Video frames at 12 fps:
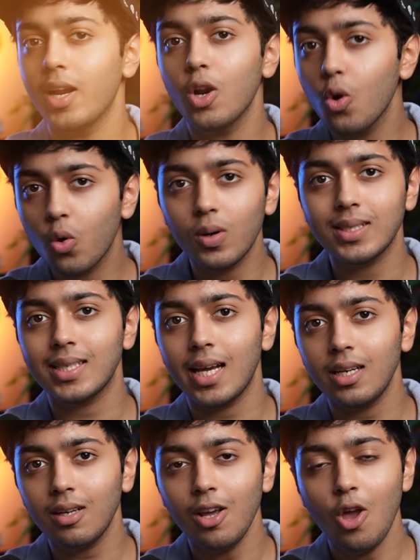are a logo
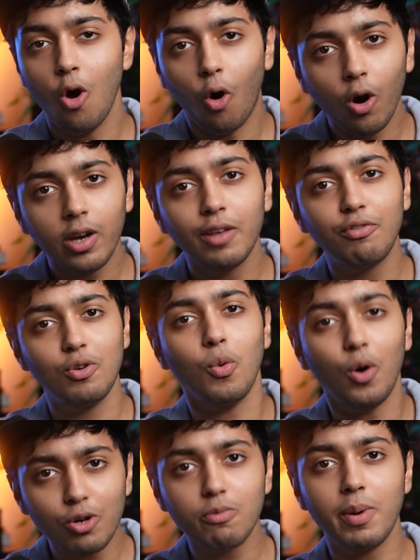designer or if you
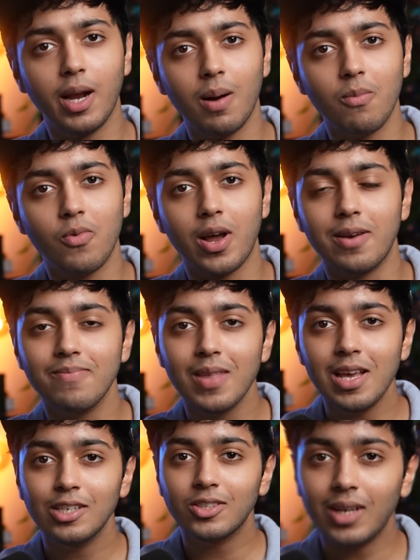want to become one.
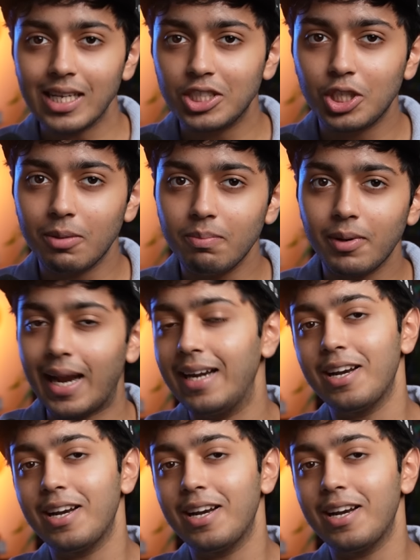So let's jump right